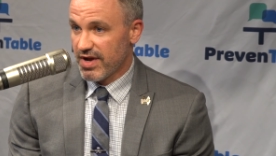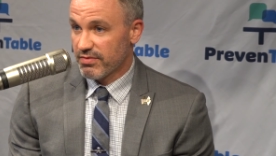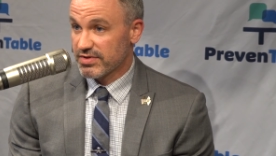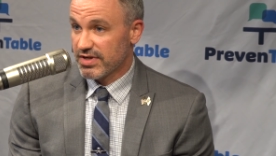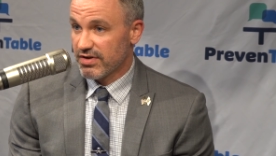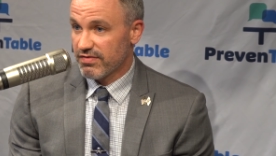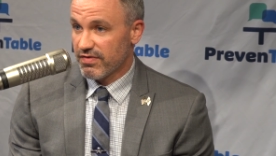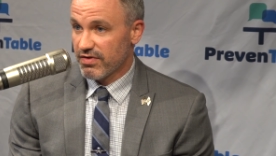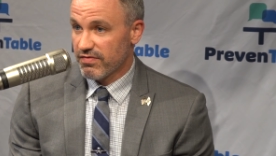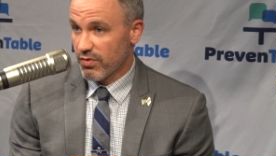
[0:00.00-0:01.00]
I was there
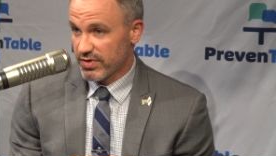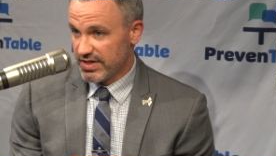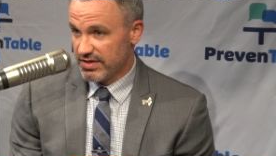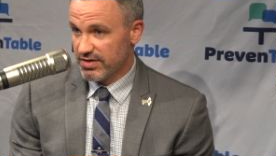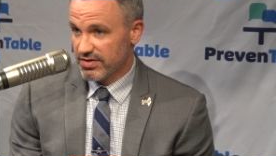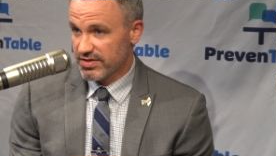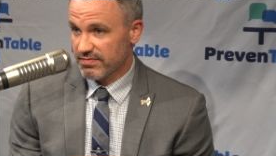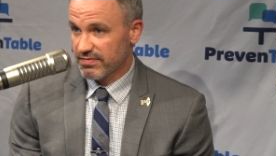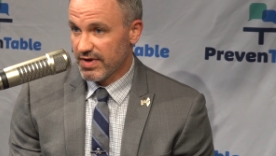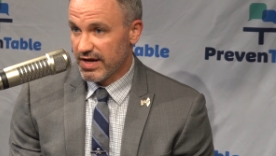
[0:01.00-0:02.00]
for 14 years.
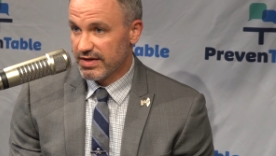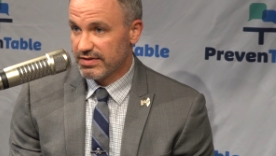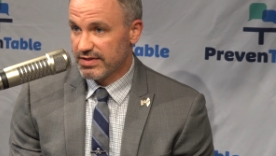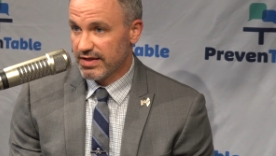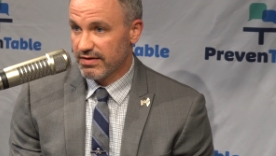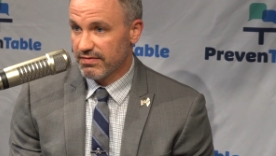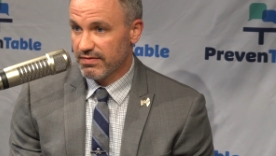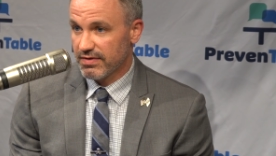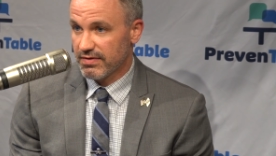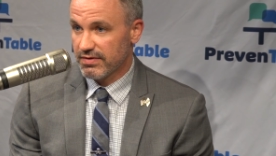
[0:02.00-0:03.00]
I did 10
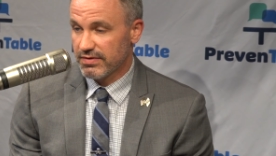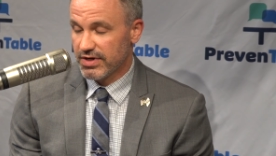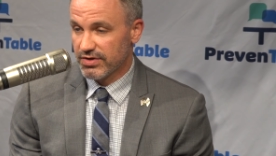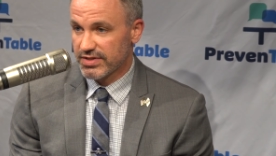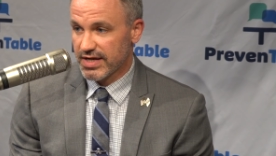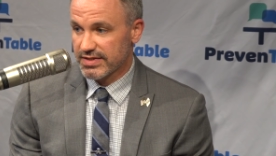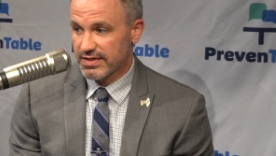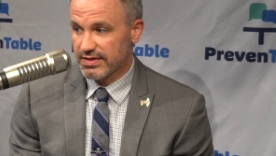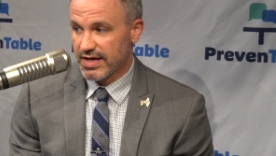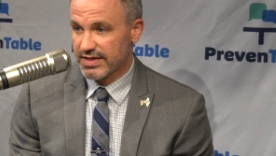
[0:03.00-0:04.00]
years as
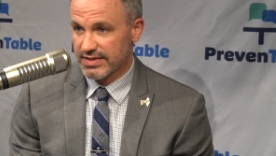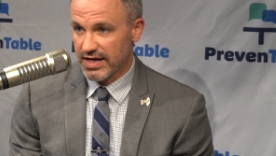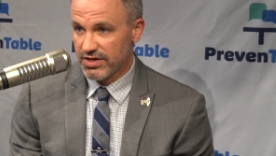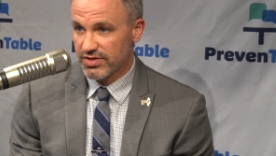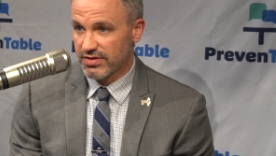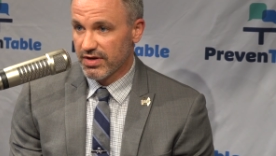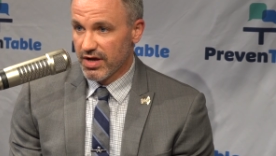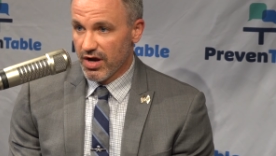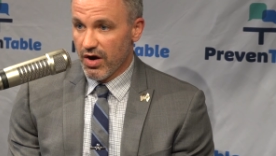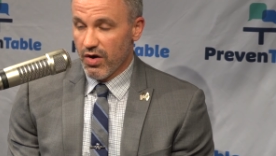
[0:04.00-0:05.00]
a as an agent,
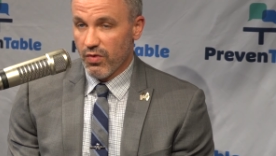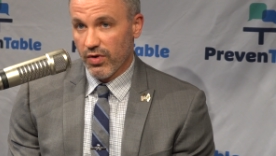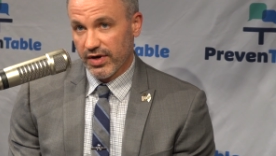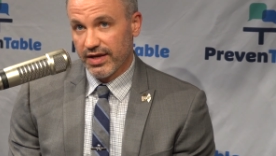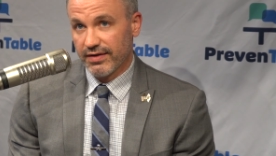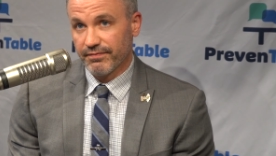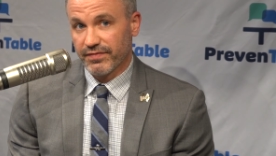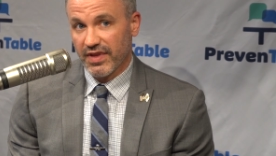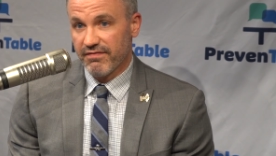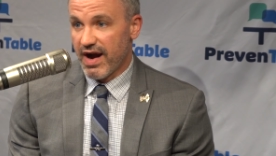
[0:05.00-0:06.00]
working
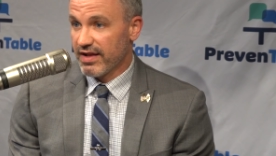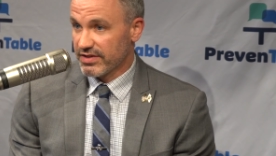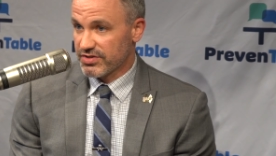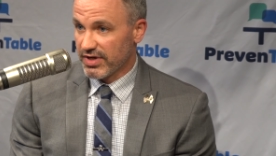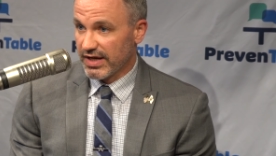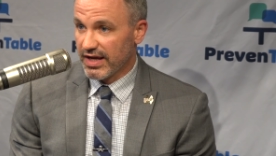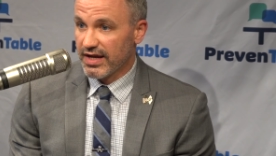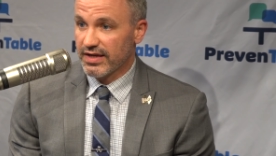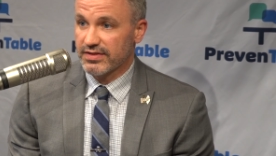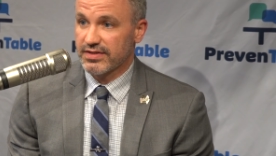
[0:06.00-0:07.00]
violent street
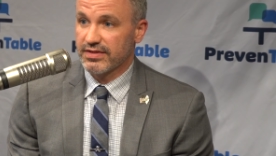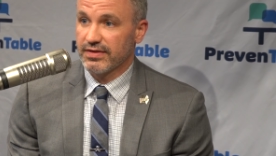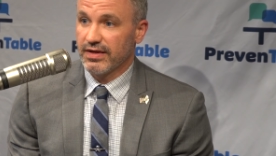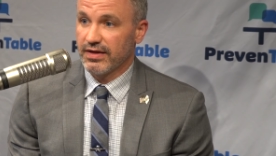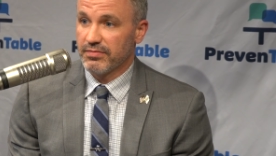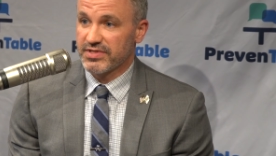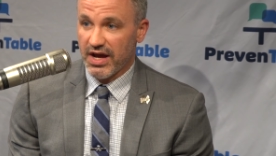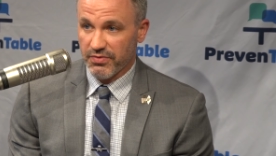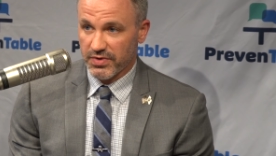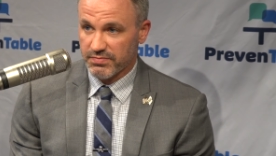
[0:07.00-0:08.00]
gangs, um,
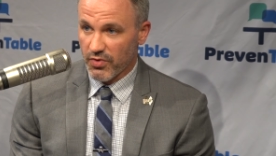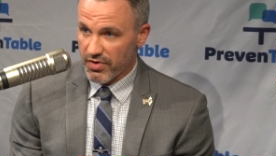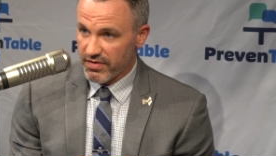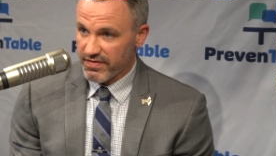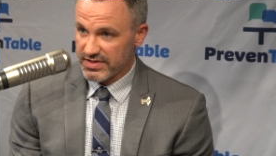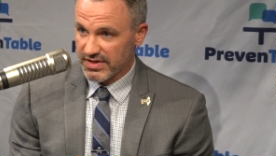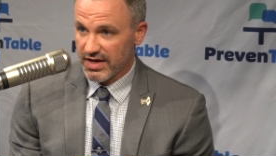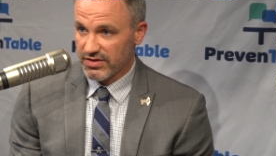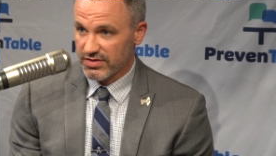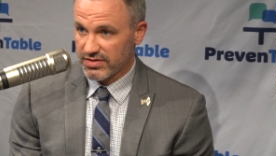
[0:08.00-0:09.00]
Southwest border
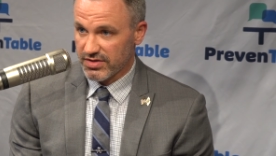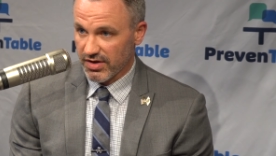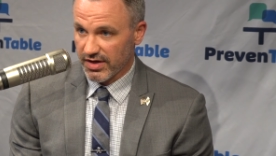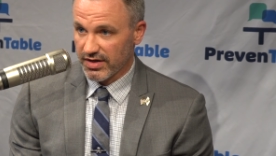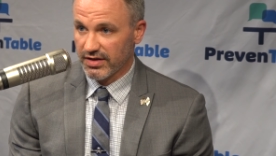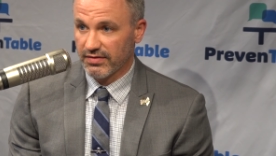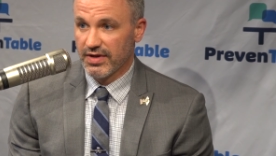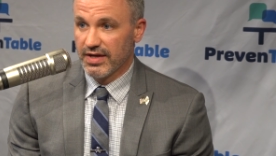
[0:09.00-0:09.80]
investigations targeting